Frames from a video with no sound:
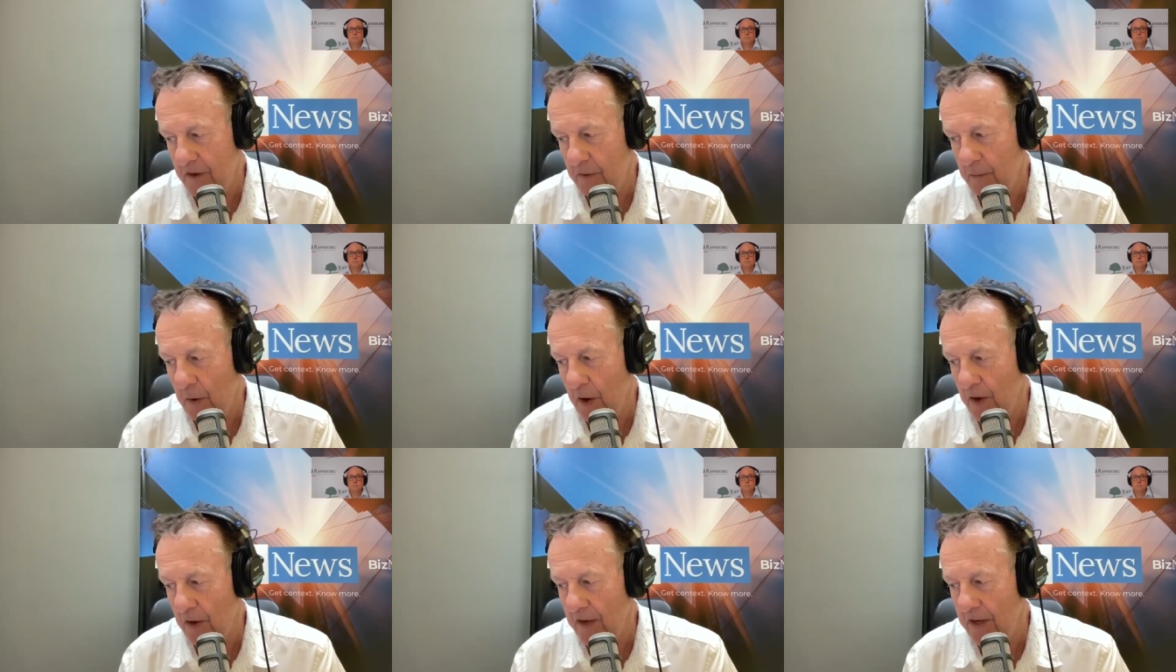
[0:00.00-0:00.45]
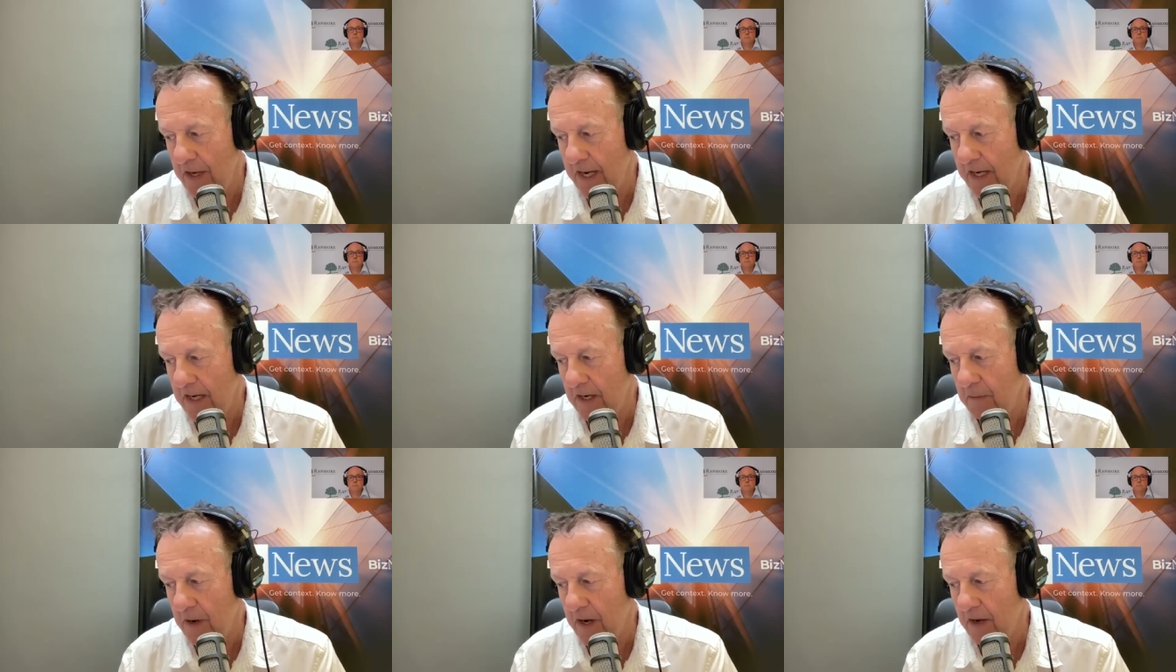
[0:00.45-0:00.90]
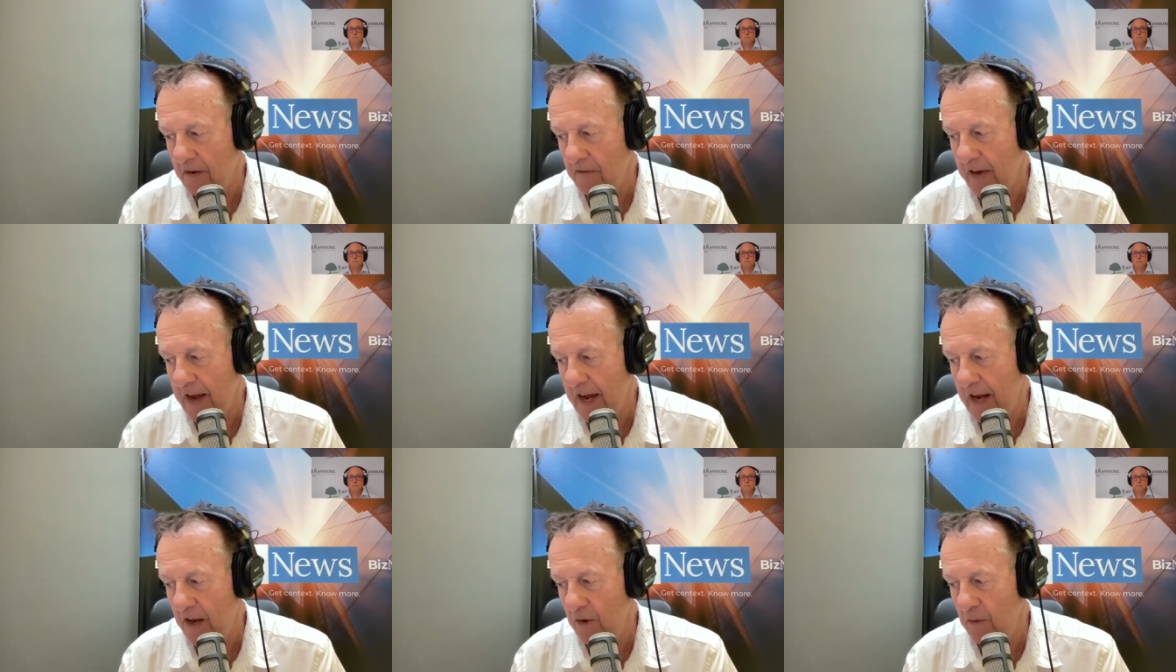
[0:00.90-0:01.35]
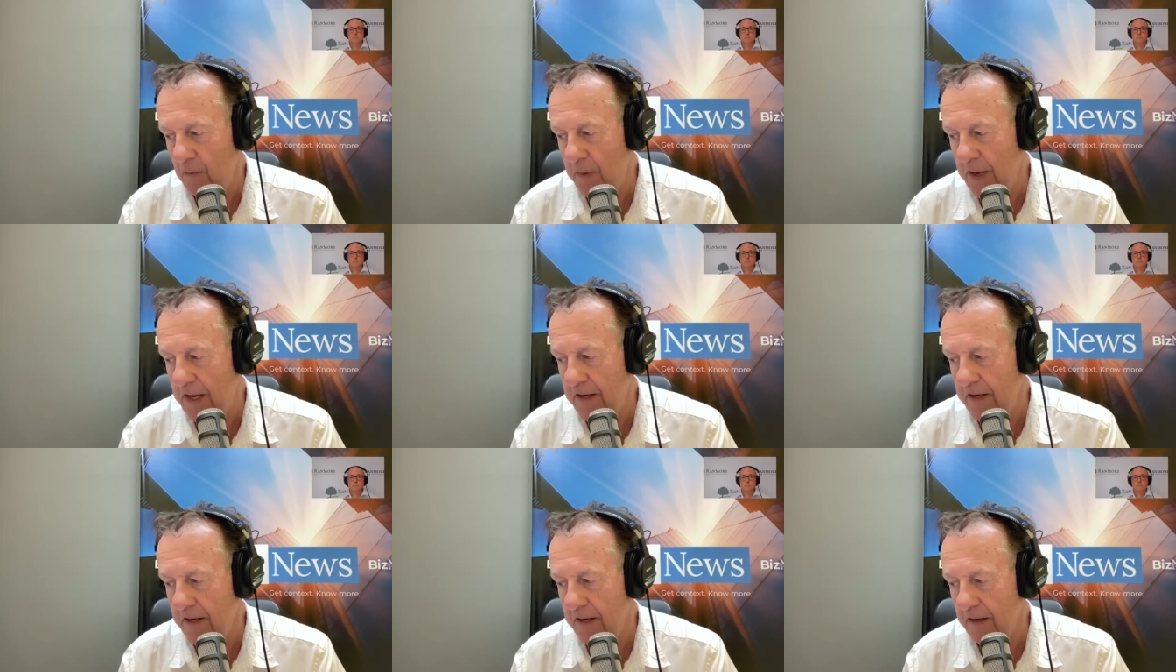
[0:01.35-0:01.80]
spoken yet about value
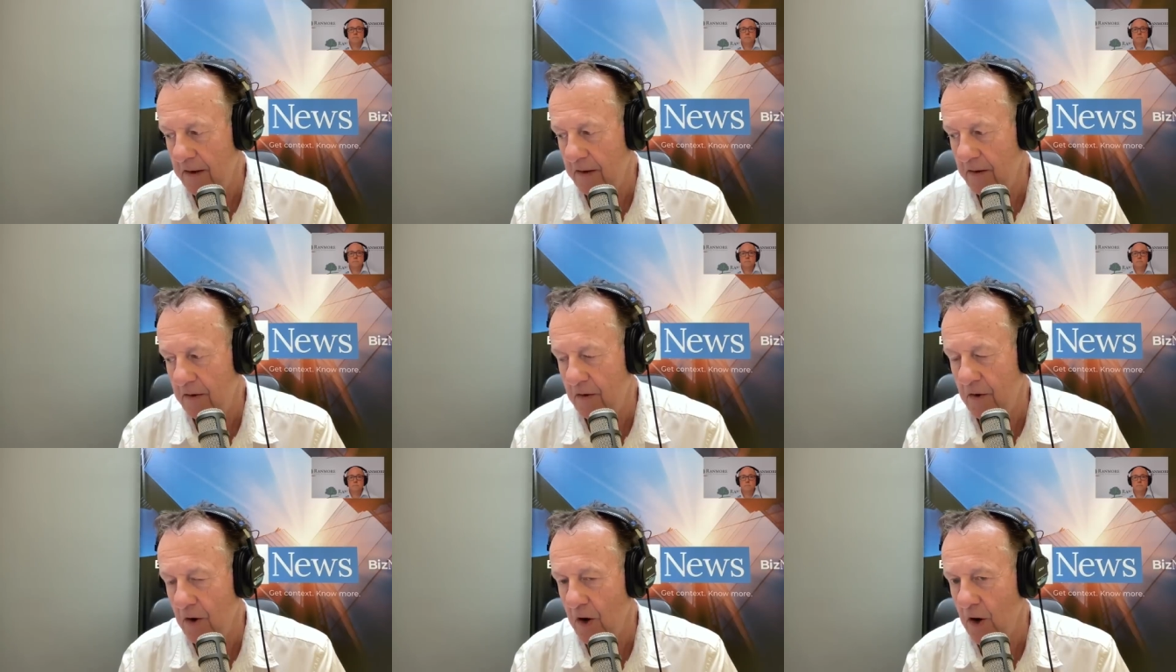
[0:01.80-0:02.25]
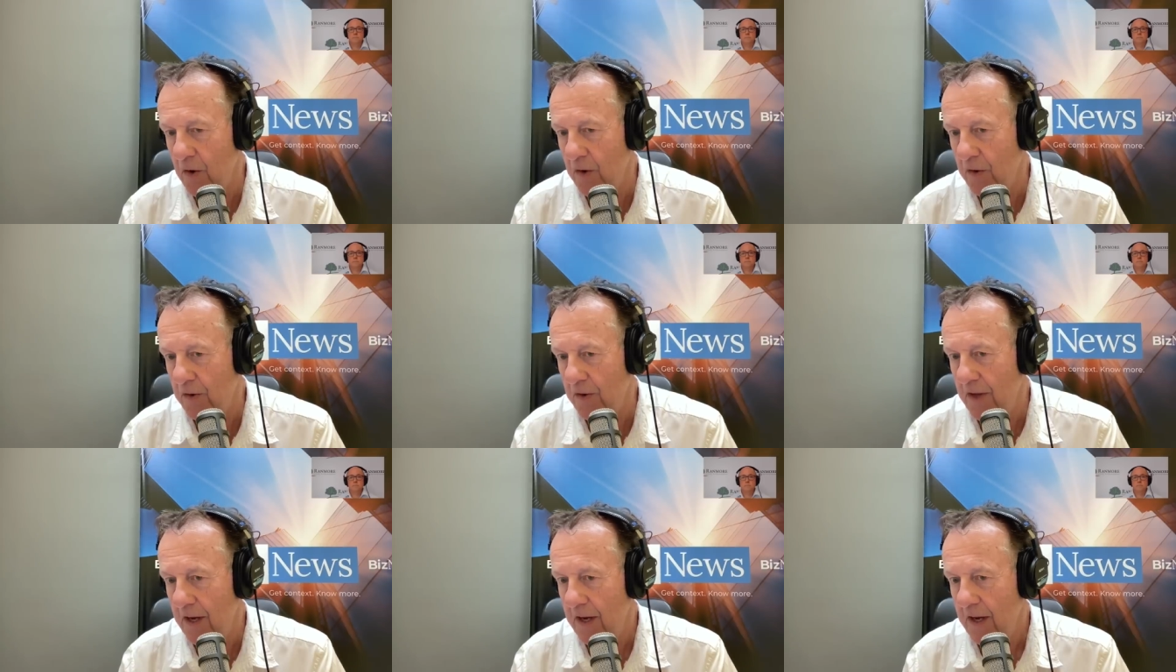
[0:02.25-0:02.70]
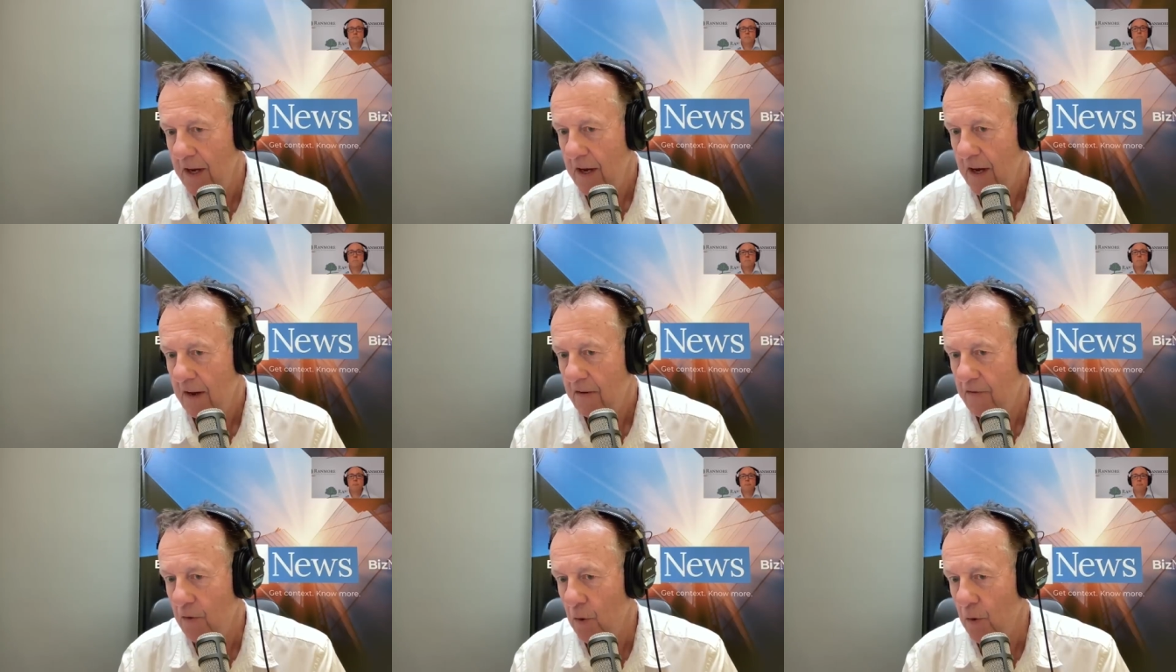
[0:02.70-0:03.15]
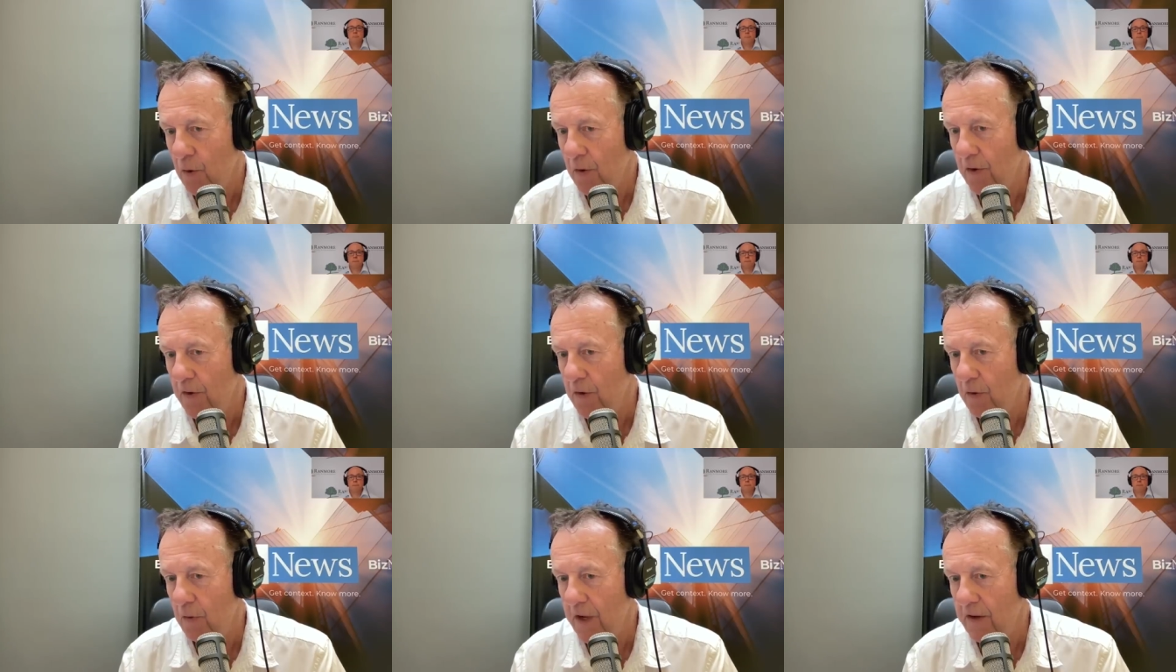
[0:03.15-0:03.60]
beating growth for
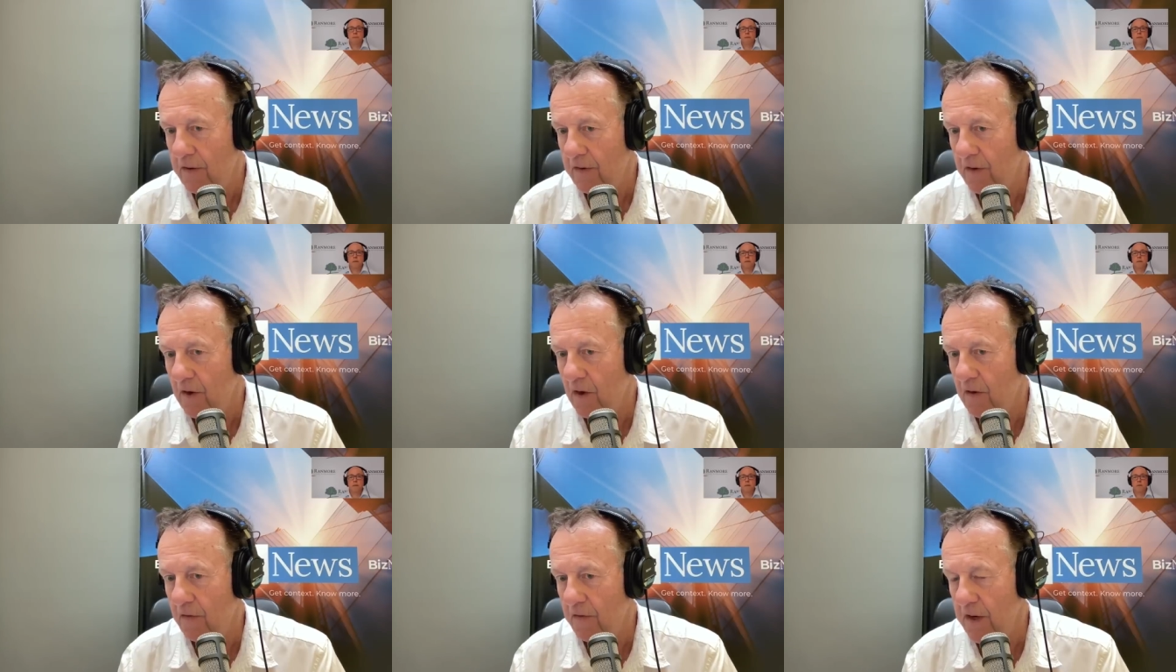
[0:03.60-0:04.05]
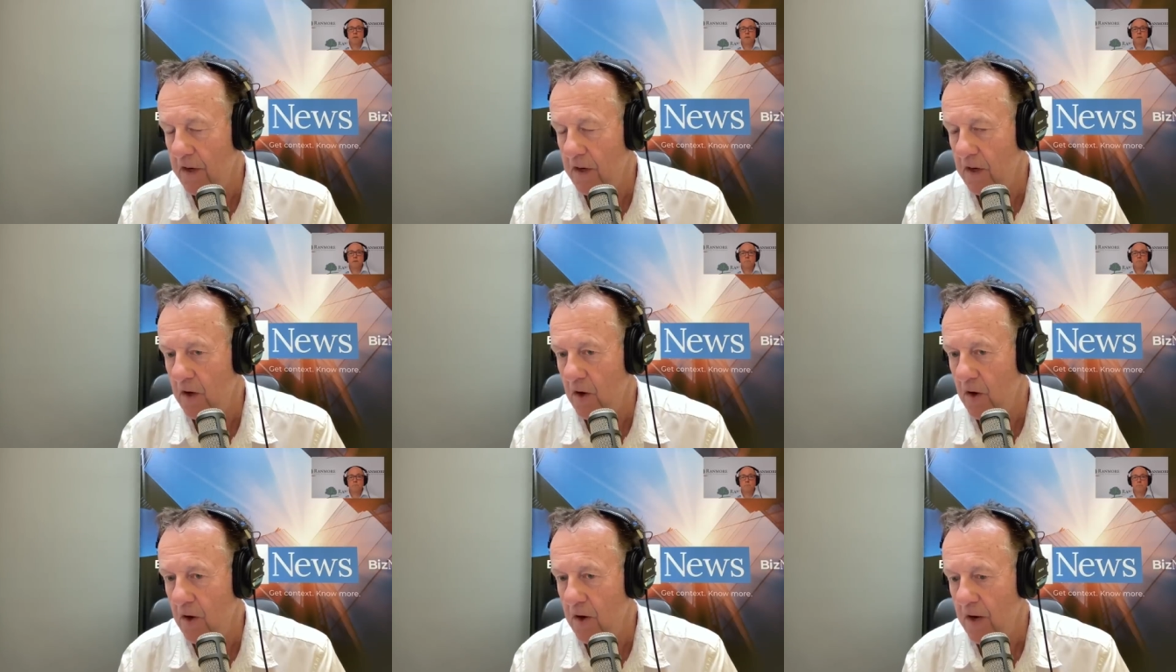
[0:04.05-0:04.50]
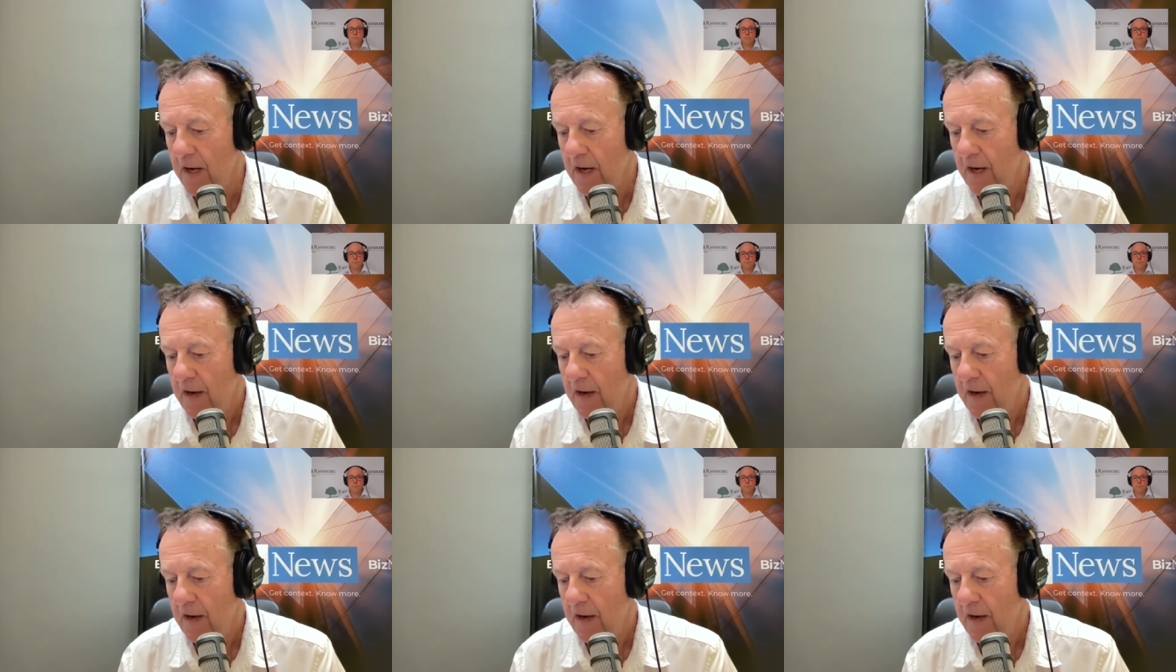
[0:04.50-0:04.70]
the rest of the year.